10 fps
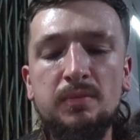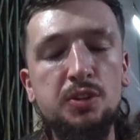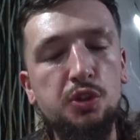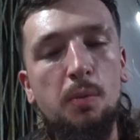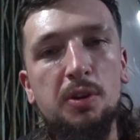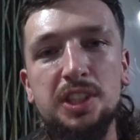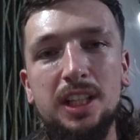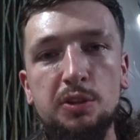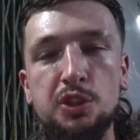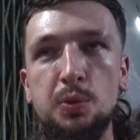It's almost a
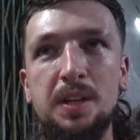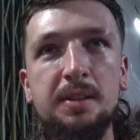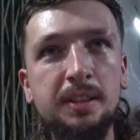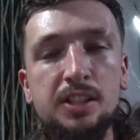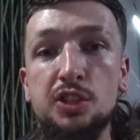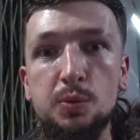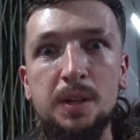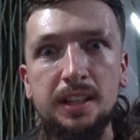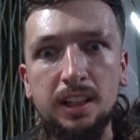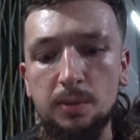little sweet. It is
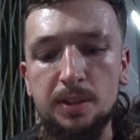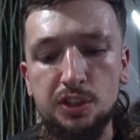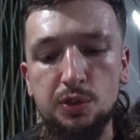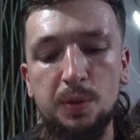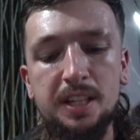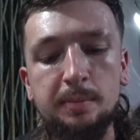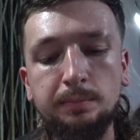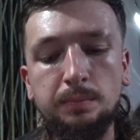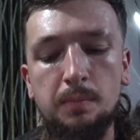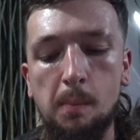sweet, a little bit sweet.
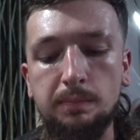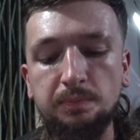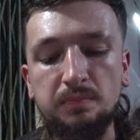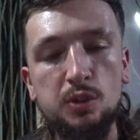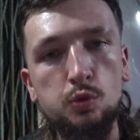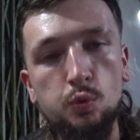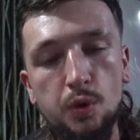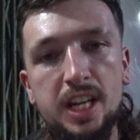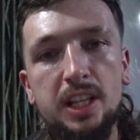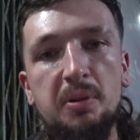It's
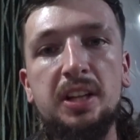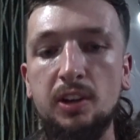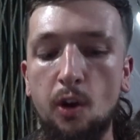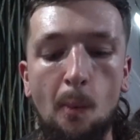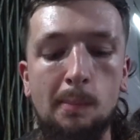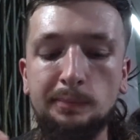really, really good.